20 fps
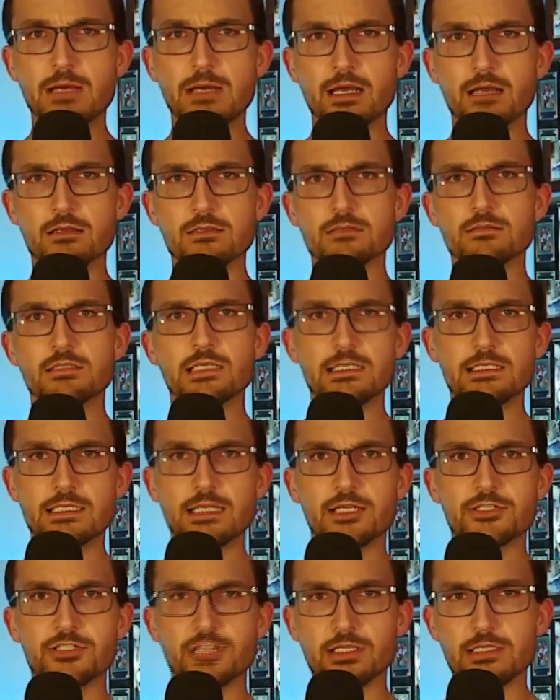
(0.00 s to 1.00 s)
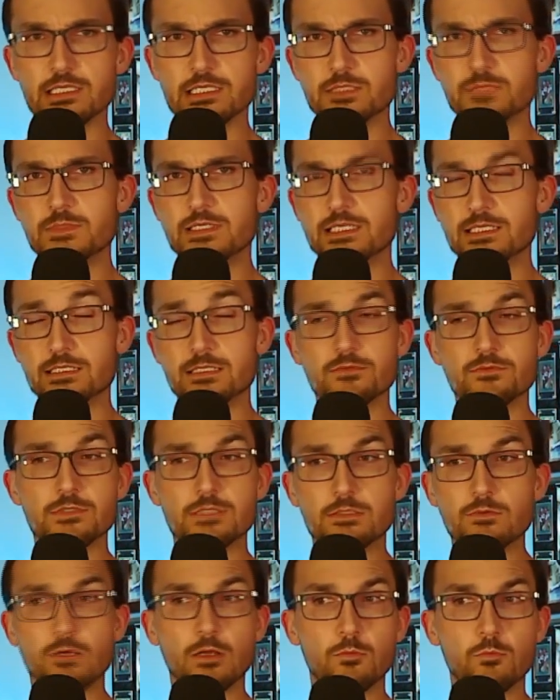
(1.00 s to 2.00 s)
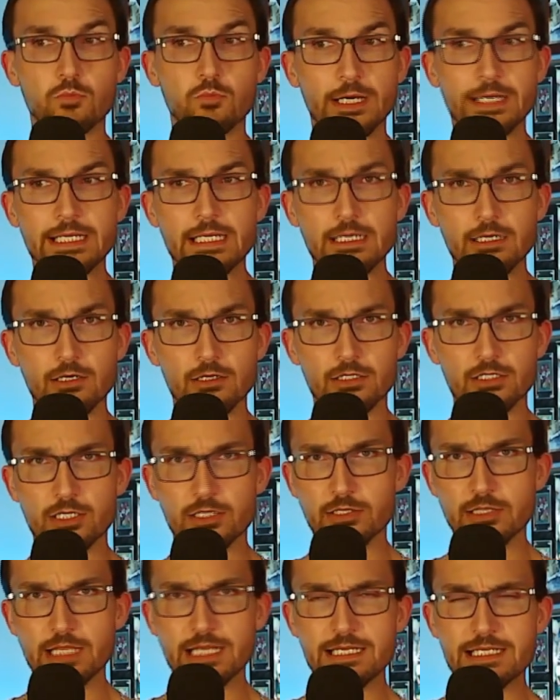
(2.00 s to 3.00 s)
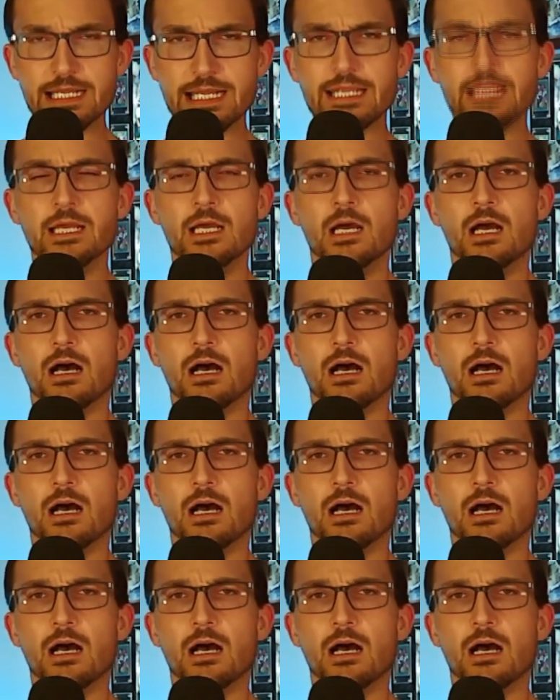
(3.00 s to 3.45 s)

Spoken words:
I also did touch on this because it was while breaking earlier that day.